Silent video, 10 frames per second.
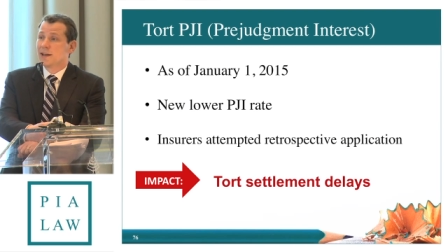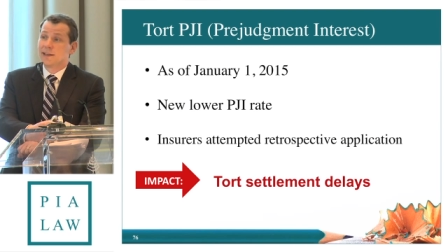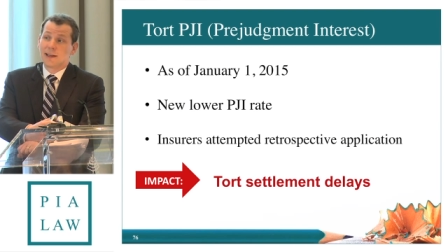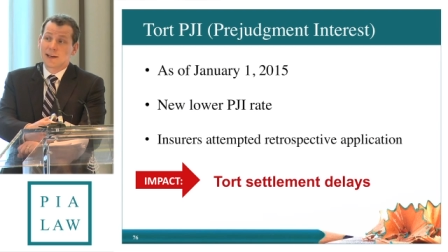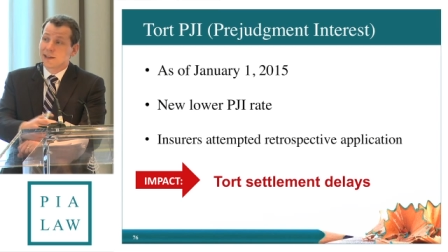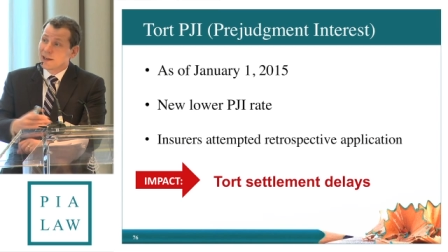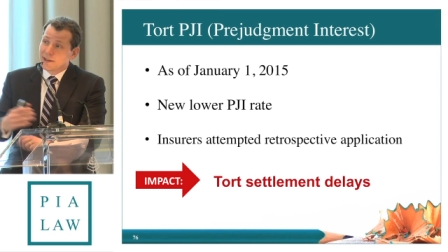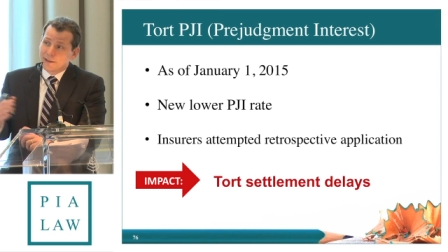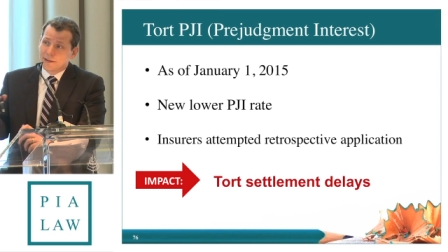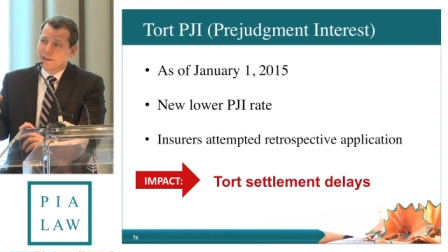And yet
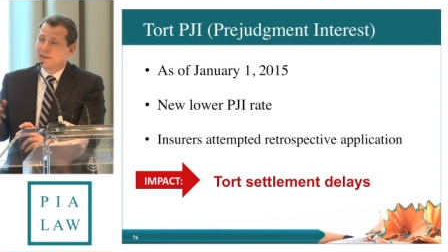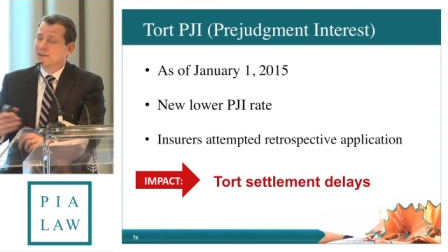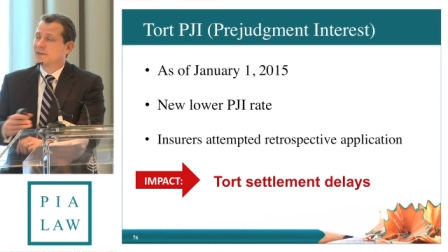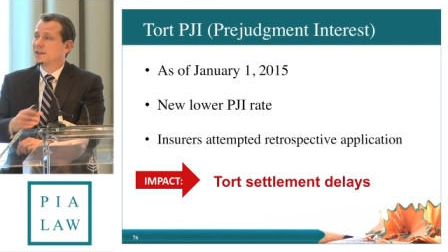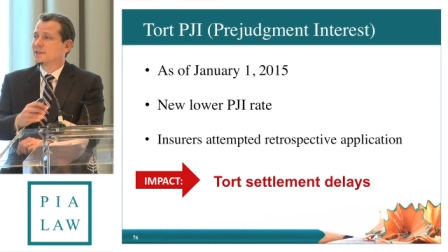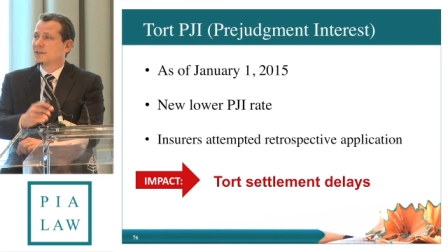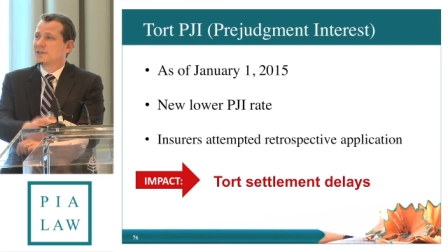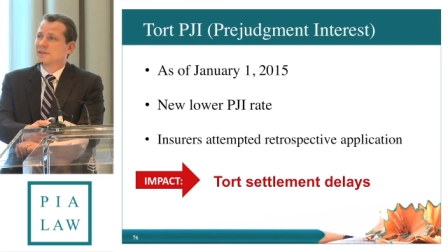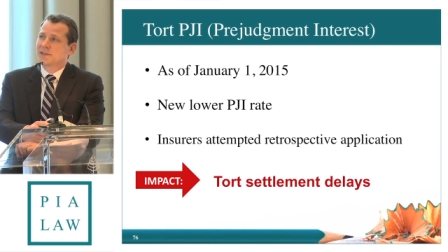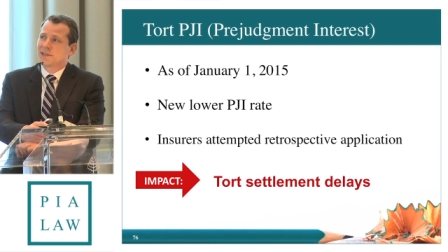again, the
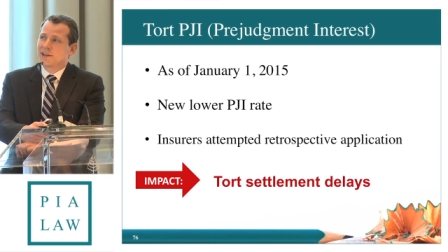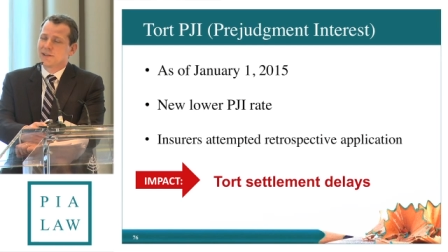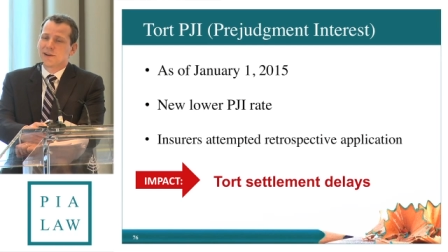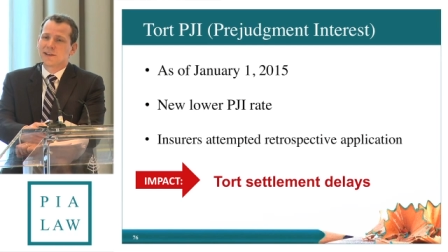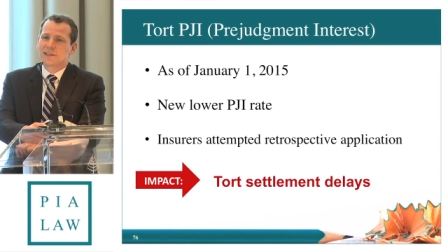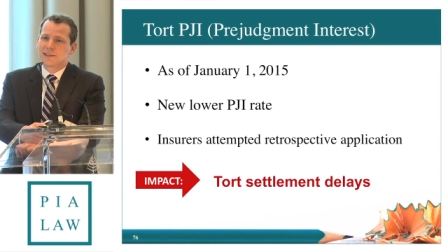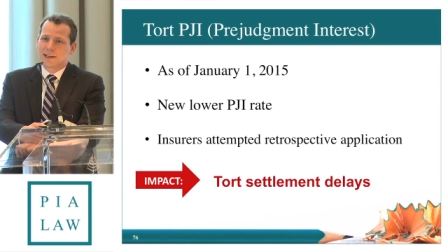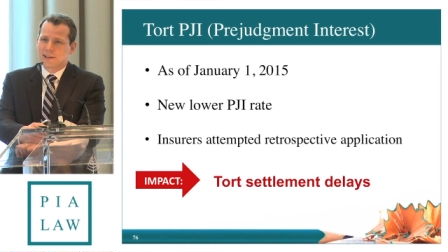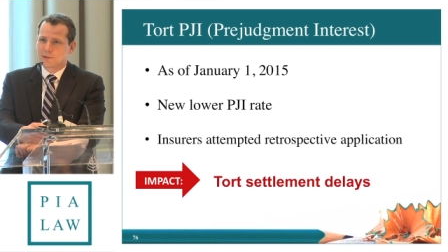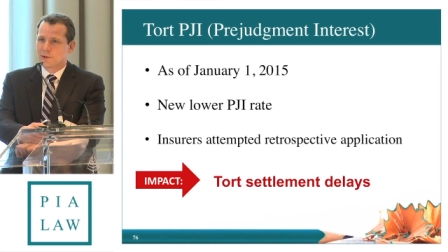legislature decided not to
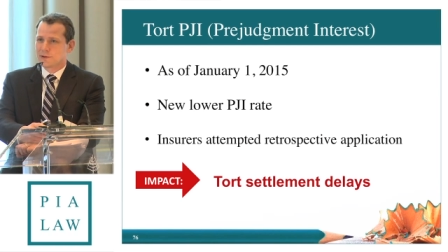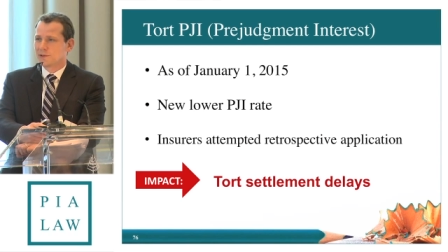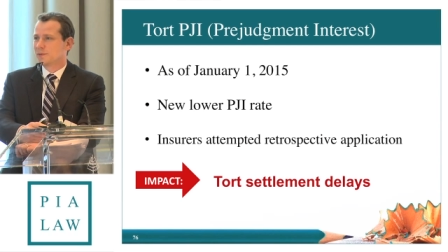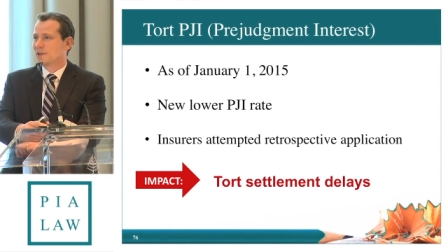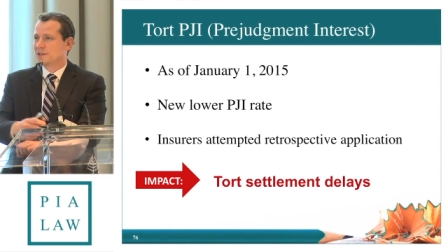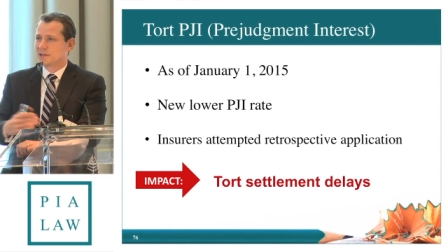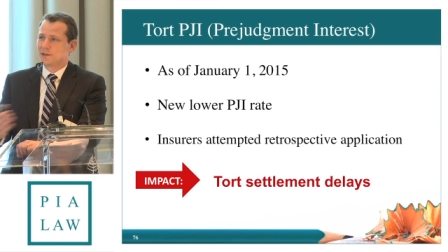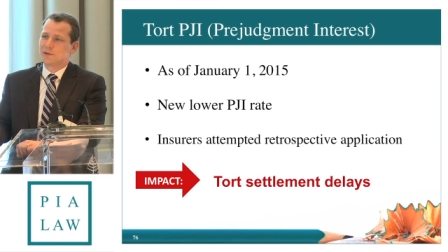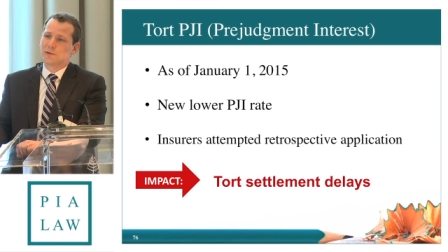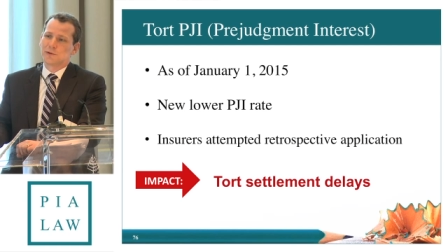tell us whether it applies to
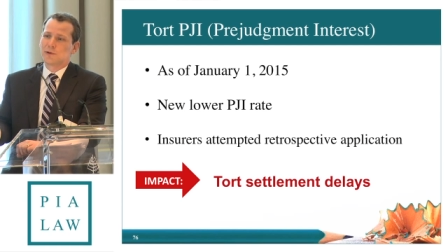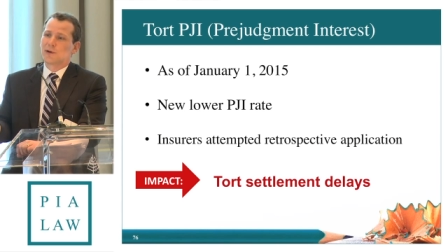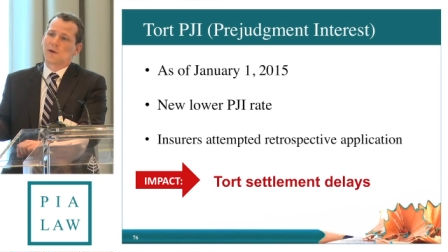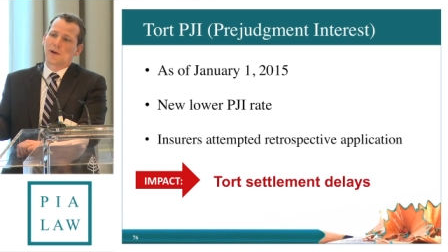new